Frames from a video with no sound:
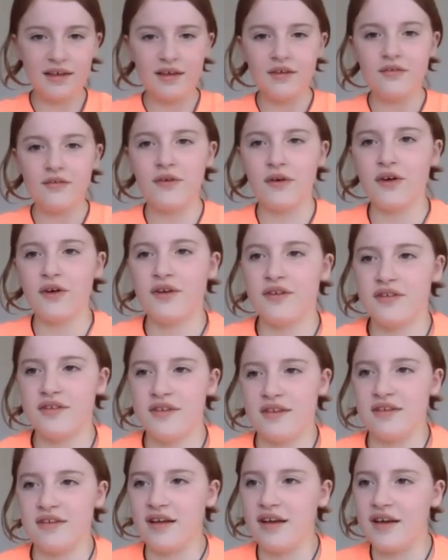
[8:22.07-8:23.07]

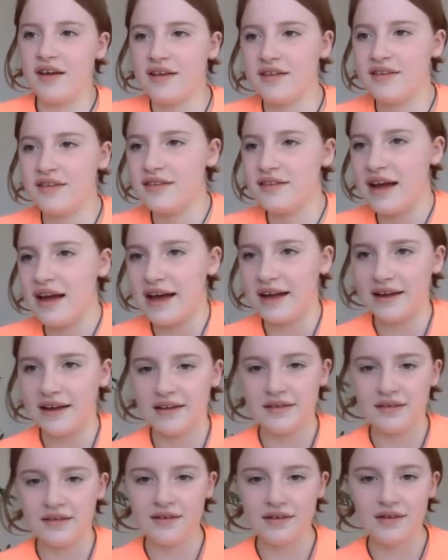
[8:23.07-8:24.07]
focuses us
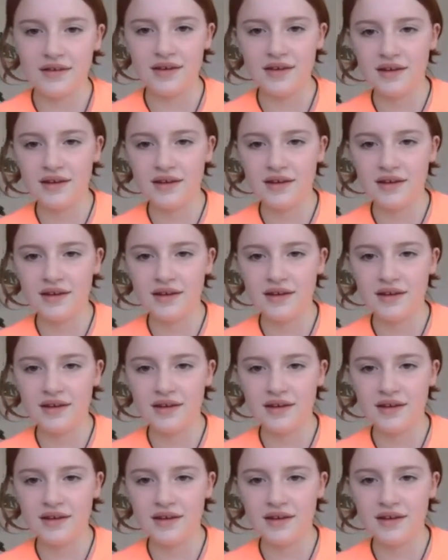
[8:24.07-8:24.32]
and